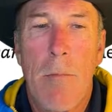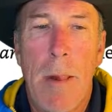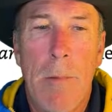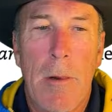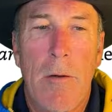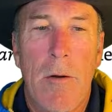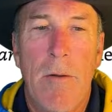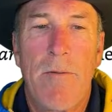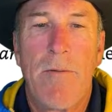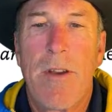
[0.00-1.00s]
biblical
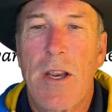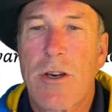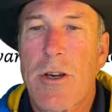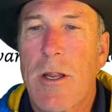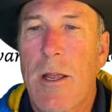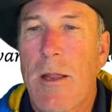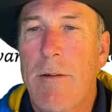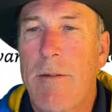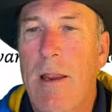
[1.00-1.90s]
convictions,